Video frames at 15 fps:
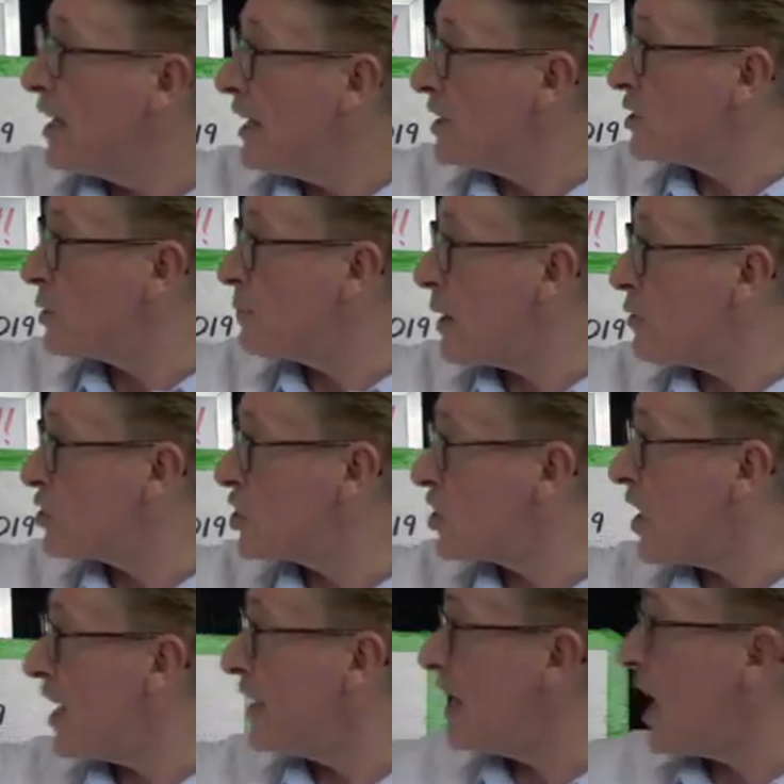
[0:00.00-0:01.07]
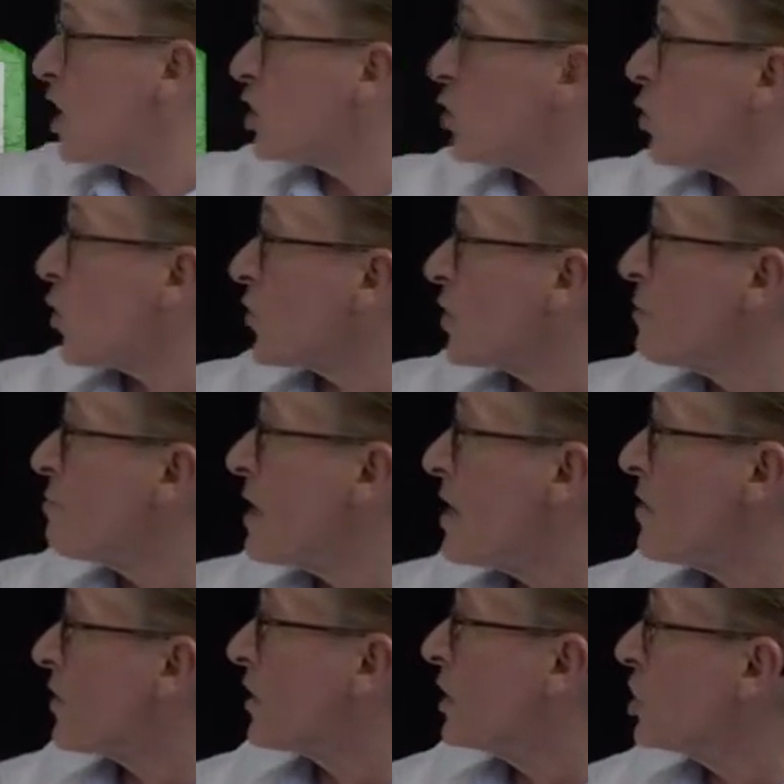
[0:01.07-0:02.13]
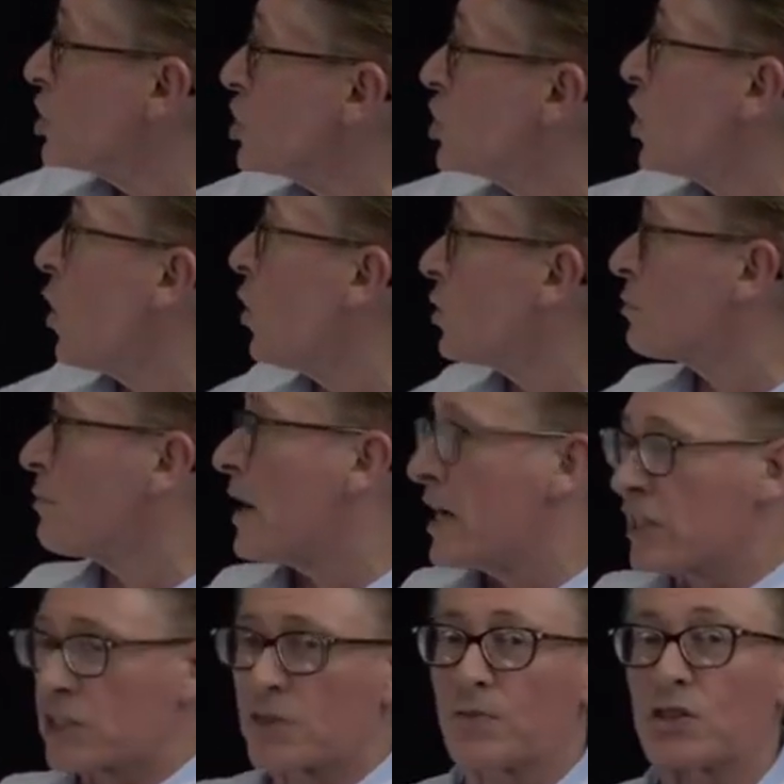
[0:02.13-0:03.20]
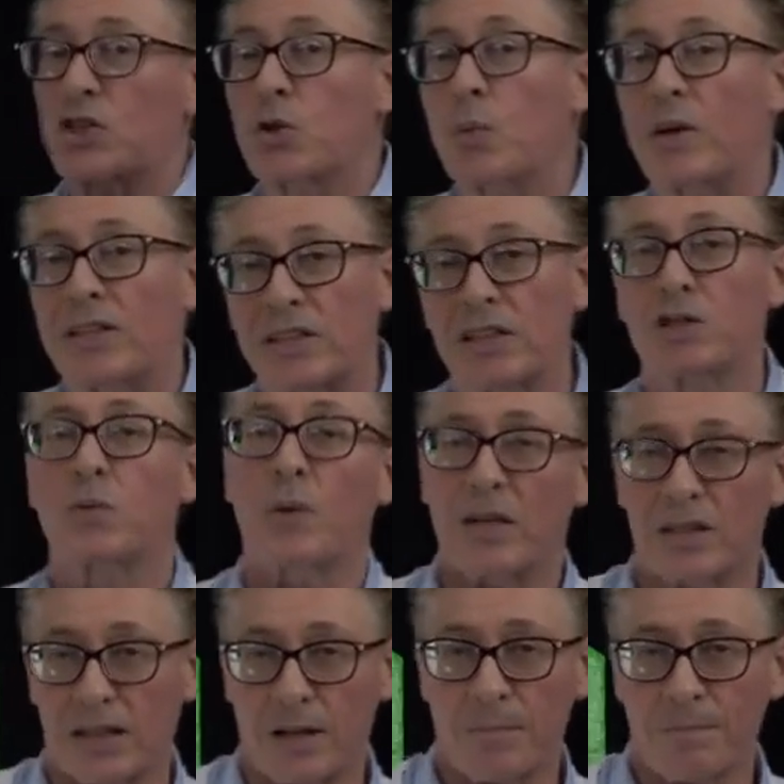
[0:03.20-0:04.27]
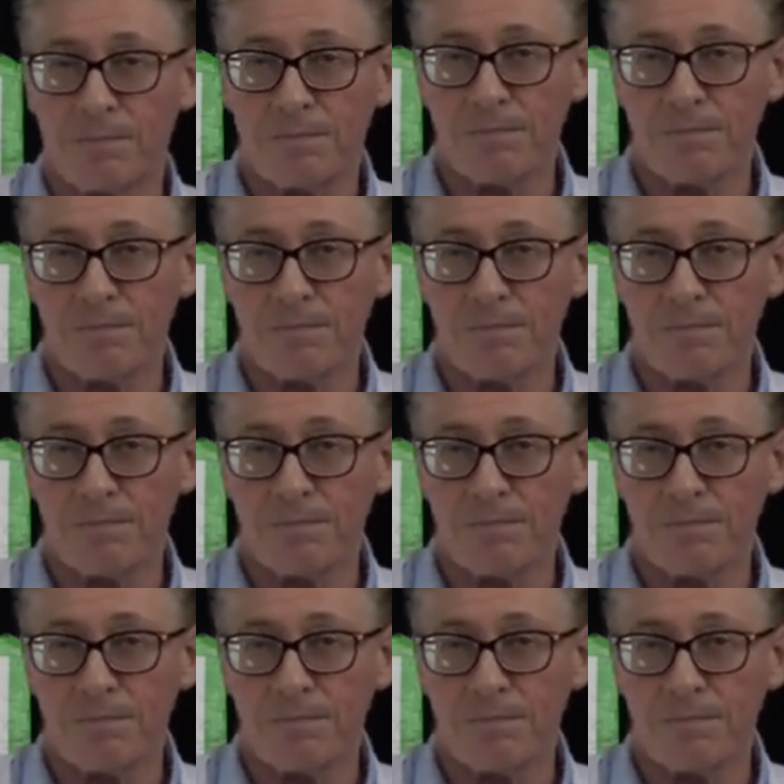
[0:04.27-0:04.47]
It's about China and North American gold mines for 2020.